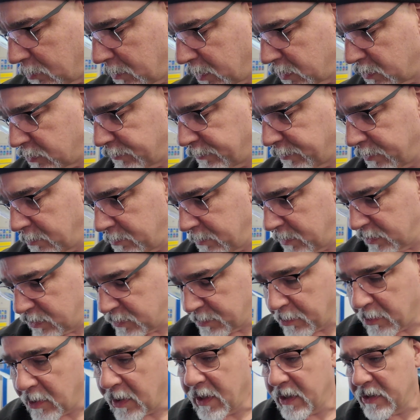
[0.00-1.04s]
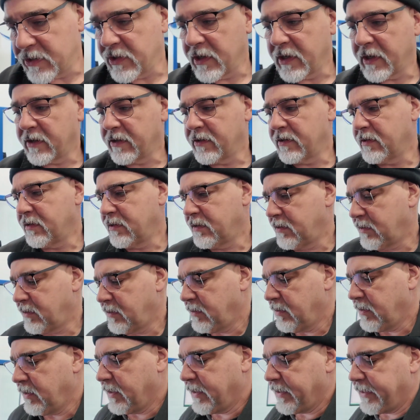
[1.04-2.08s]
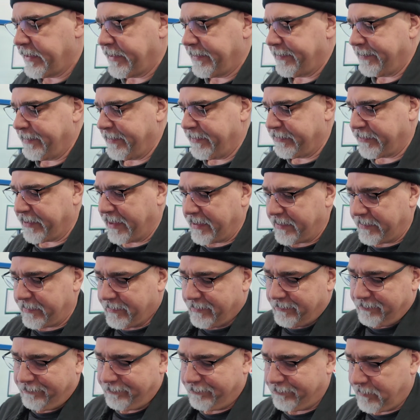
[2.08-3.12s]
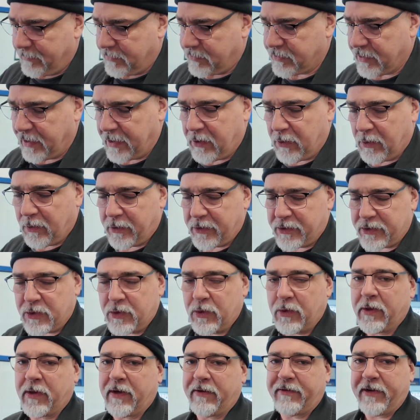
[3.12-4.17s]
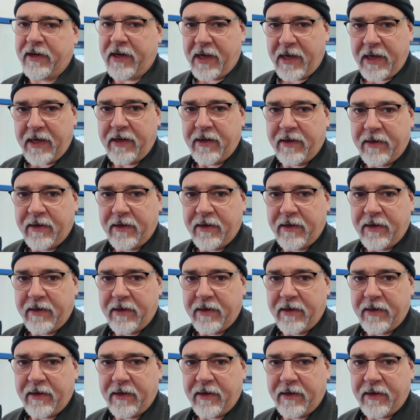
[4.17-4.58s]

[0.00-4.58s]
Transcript: much from this project. It's like going to school every day.